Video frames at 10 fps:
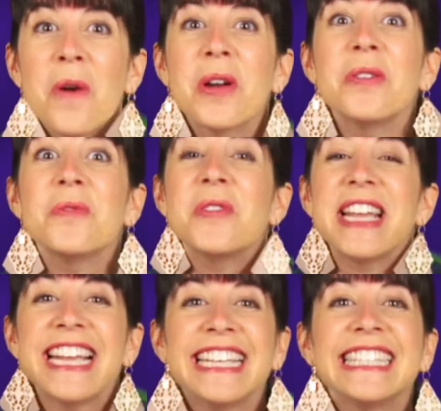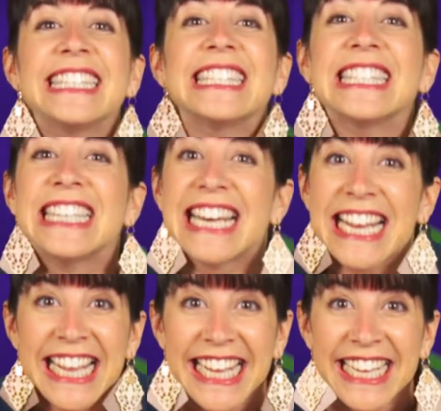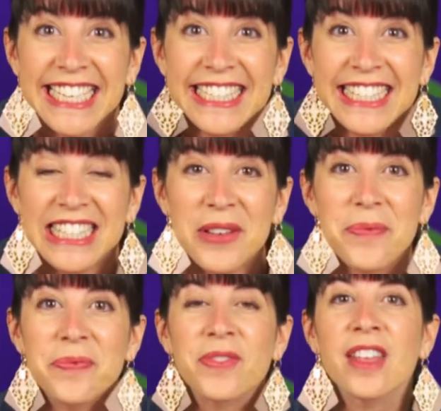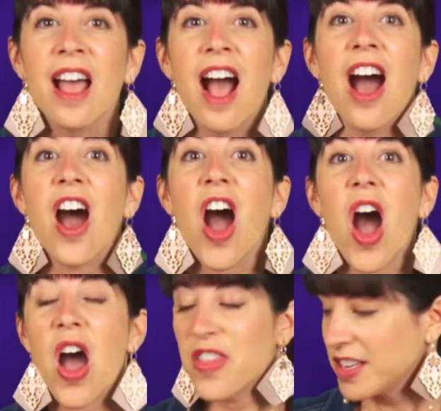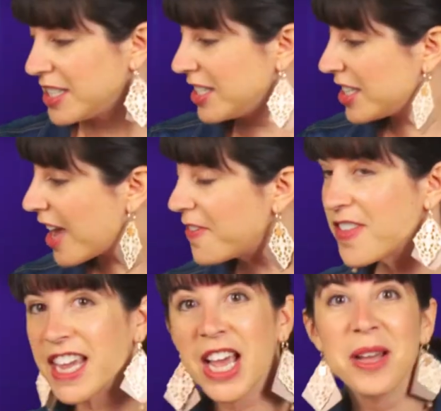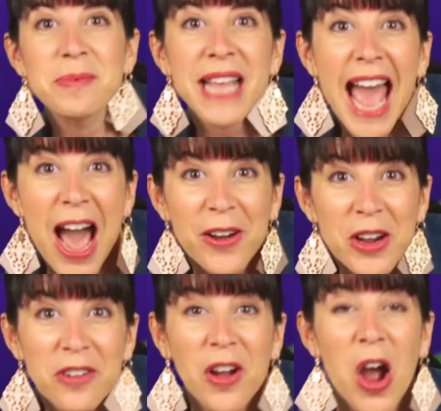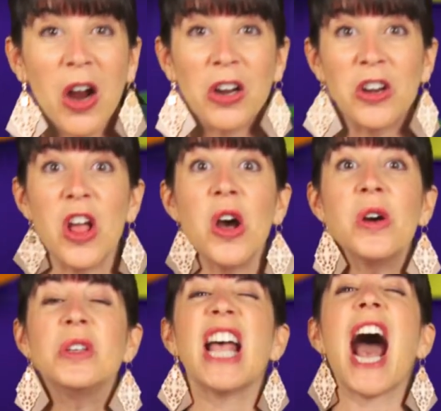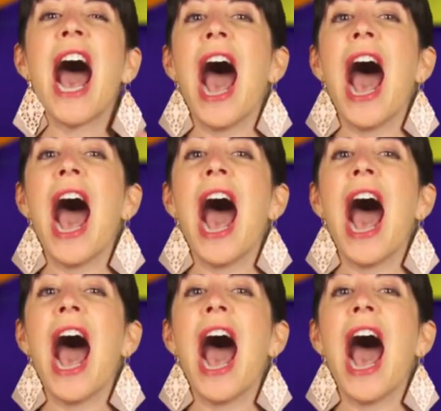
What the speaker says: When we sneeze, the stuff that comes out of our nose,